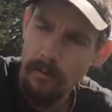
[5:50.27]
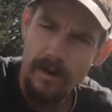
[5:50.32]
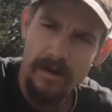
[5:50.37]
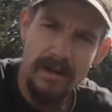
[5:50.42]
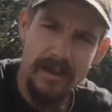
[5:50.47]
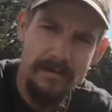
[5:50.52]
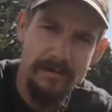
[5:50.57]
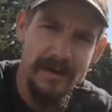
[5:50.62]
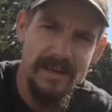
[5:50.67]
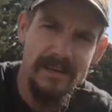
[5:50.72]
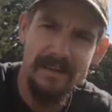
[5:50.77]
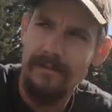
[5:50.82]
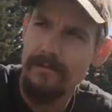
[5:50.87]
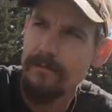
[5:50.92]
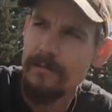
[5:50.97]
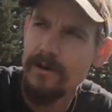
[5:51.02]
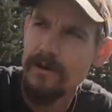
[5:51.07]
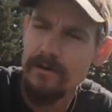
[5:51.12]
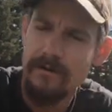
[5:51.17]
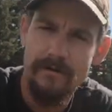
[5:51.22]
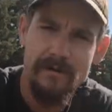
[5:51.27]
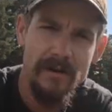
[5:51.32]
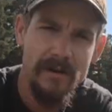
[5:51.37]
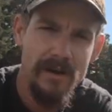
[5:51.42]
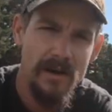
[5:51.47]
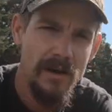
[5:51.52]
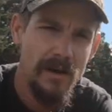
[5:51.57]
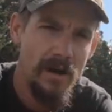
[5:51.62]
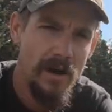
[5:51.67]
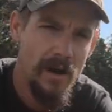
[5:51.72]
while I make the move,
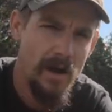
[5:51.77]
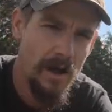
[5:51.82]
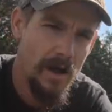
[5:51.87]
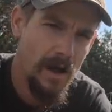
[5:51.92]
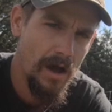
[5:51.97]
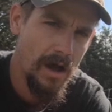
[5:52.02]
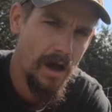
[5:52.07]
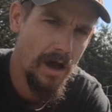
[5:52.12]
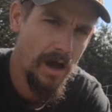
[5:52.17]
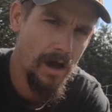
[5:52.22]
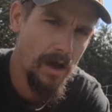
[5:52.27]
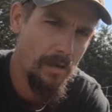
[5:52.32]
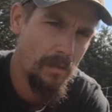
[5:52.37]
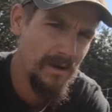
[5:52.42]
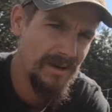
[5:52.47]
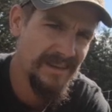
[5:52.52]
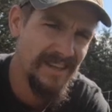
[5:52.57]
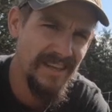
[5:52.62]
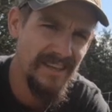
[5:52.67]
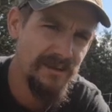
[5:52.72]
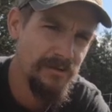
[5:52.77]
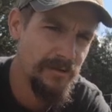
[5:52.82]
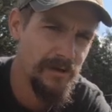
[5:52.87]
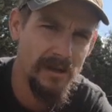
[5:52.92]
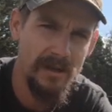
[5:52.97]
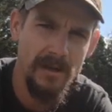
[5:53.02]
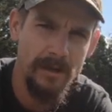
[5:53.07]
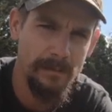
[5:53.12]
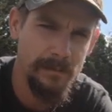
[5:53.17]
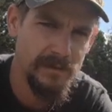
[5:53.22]
once I do it
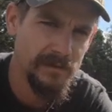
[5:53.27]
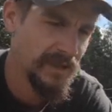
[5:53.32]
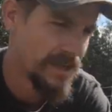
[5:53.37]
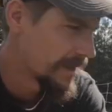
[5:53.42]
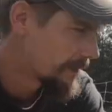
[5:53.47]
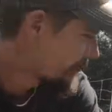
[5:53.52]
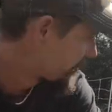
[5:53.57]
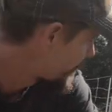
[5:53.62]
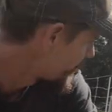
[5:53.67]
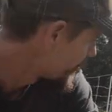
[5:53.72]
a couple times,